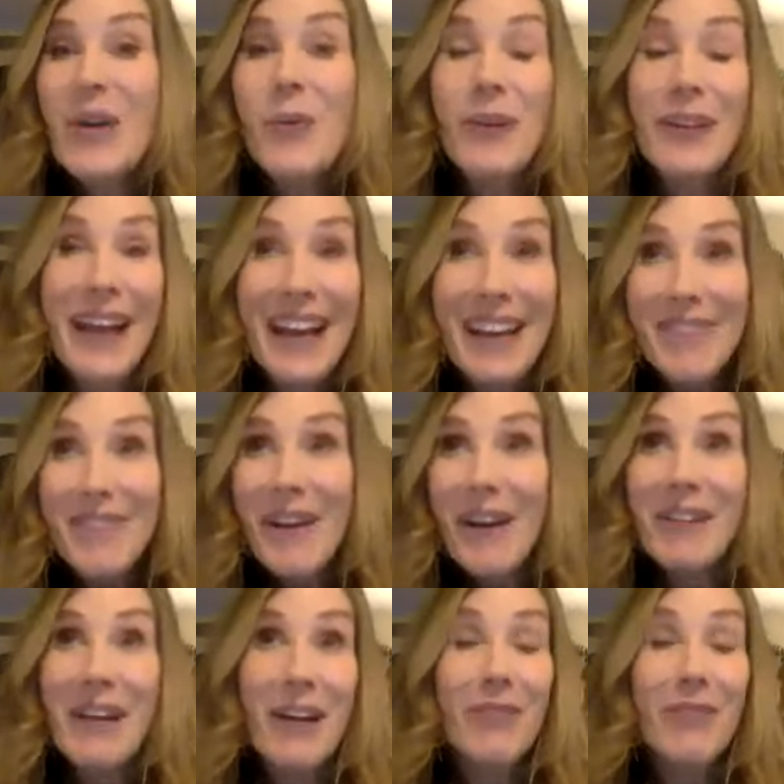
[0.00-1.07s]
When I
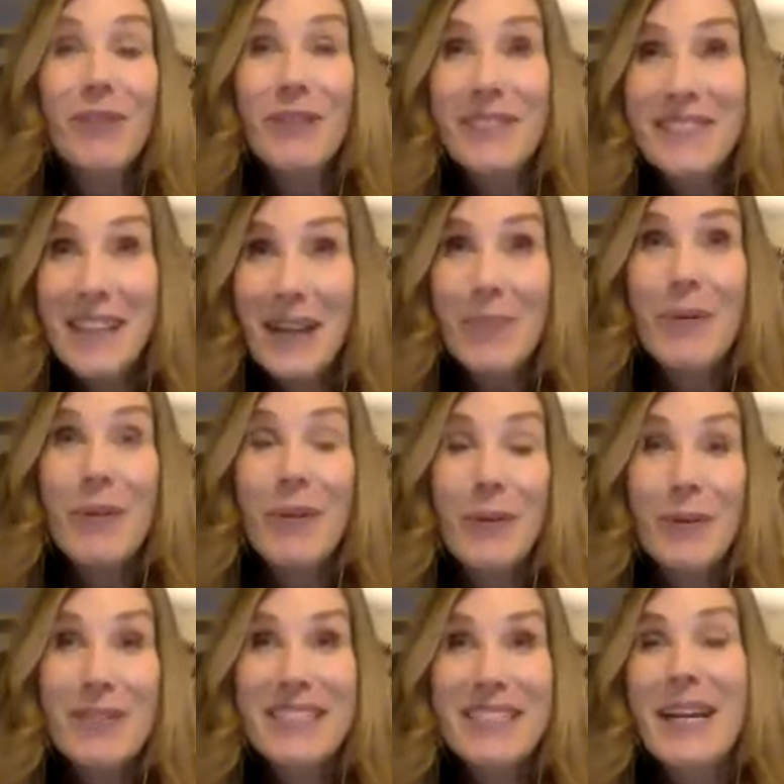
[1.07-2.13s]
found out, for example, there
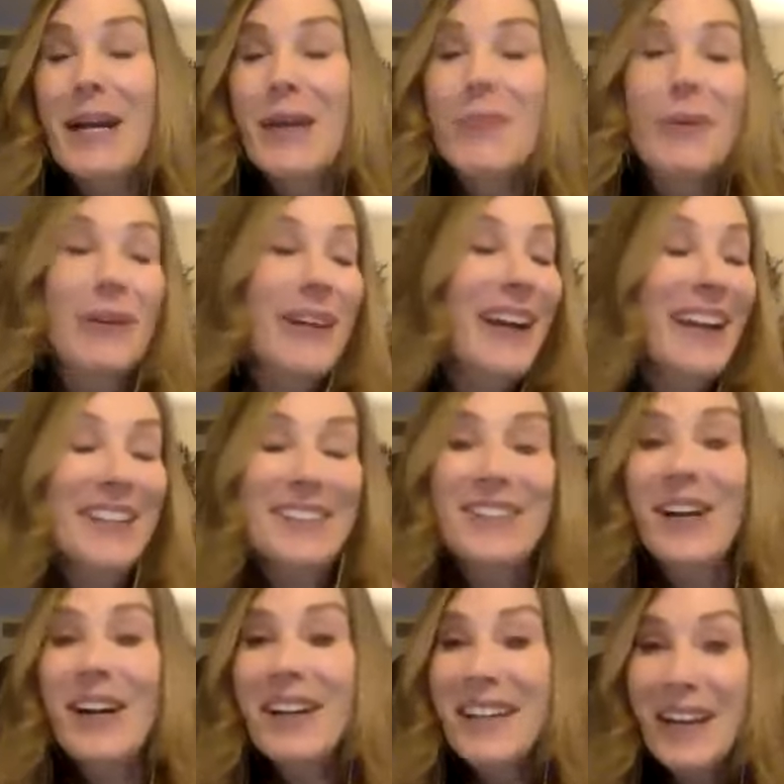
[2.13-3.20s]
was a time where I had
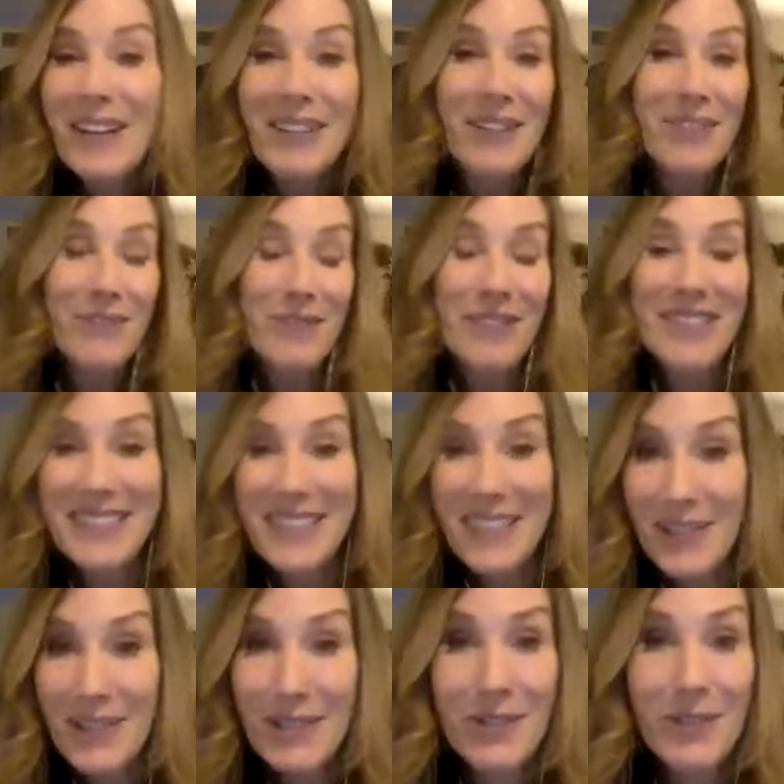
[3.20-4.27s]
gone out on
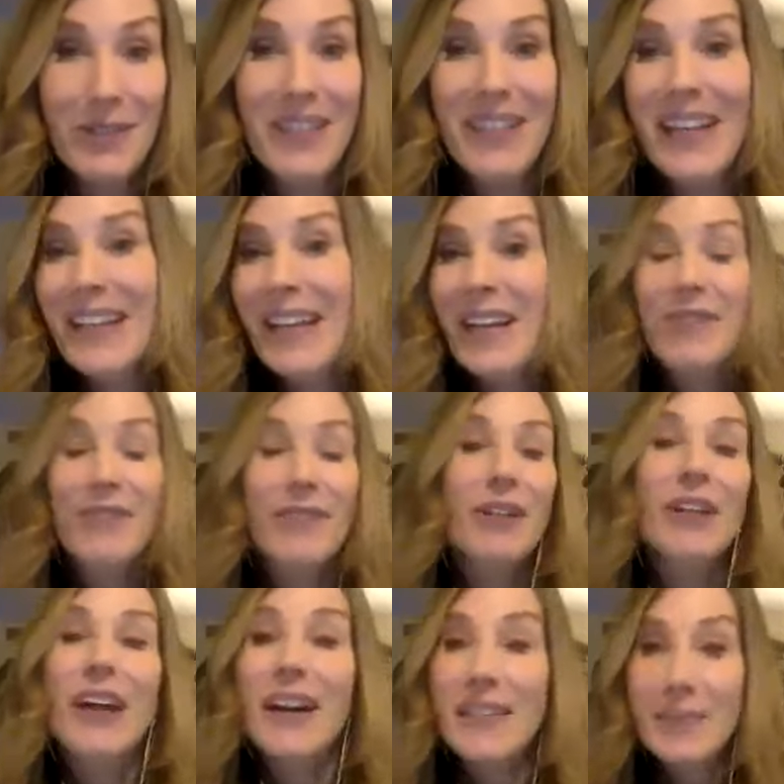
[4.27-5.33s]
recess duty and I had
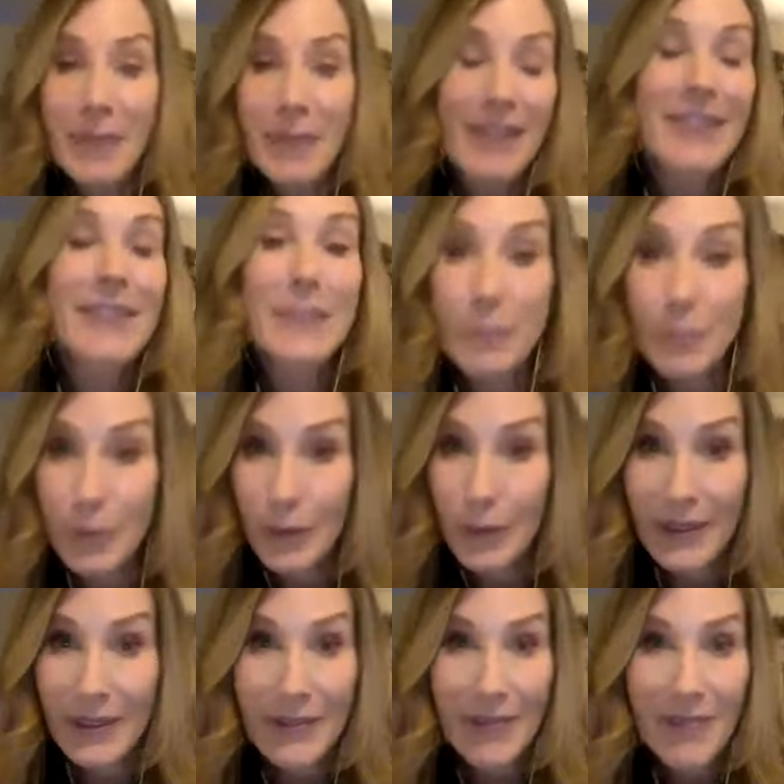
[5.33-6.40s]
forgotten my clipboard.